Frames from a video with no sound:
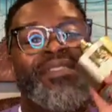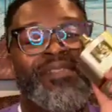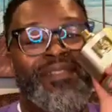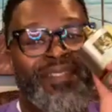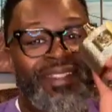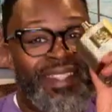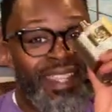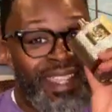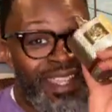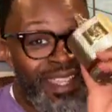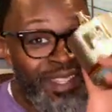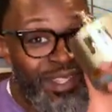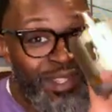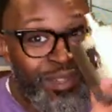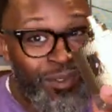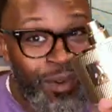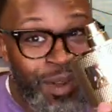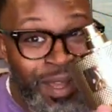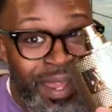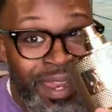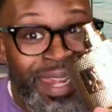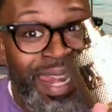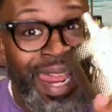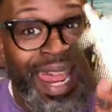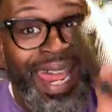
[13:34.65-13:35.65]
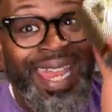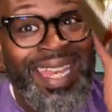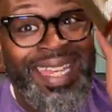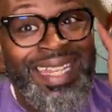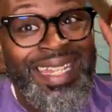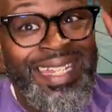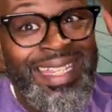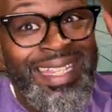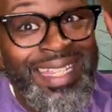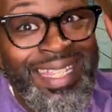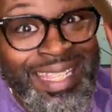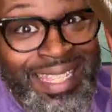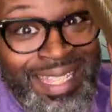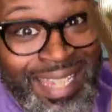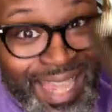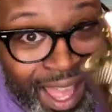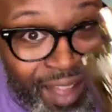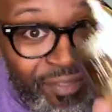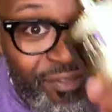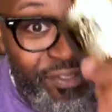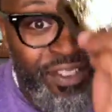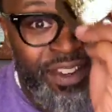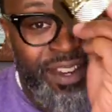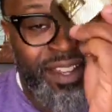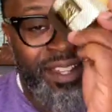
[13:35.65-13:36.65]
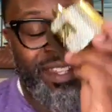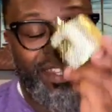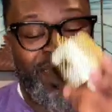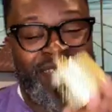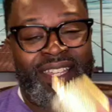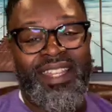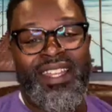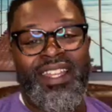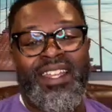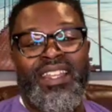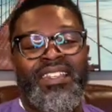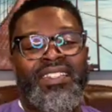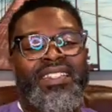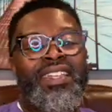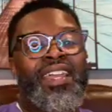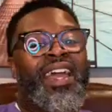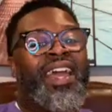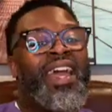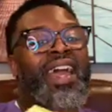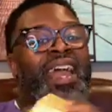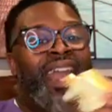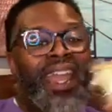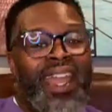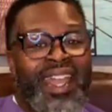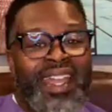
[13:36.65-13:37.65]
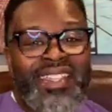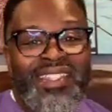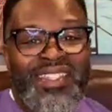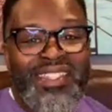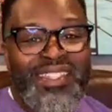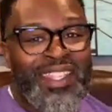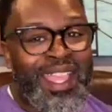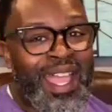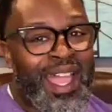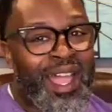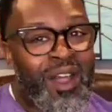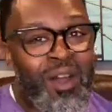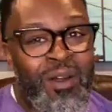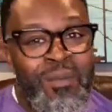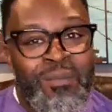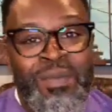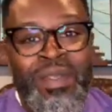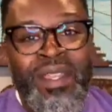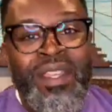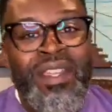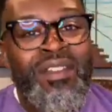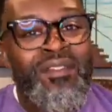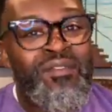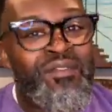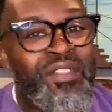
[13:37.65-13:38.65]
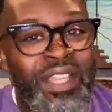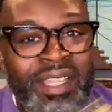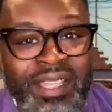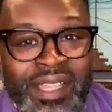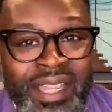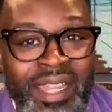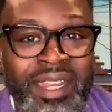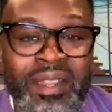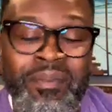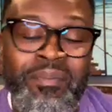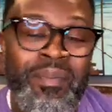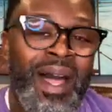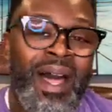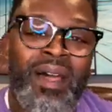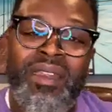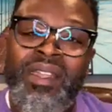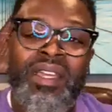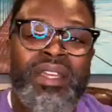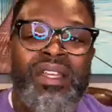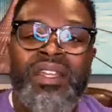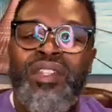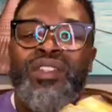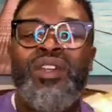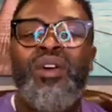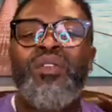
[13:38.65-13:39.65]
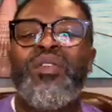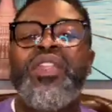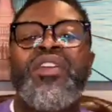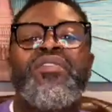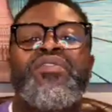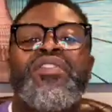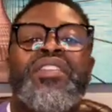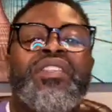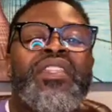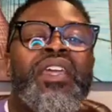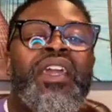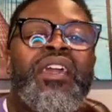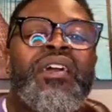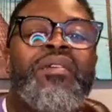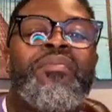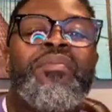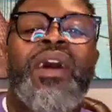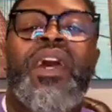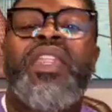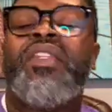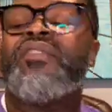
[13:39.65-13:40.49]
This one definitely is. Hands down, forget about it. Don't even think about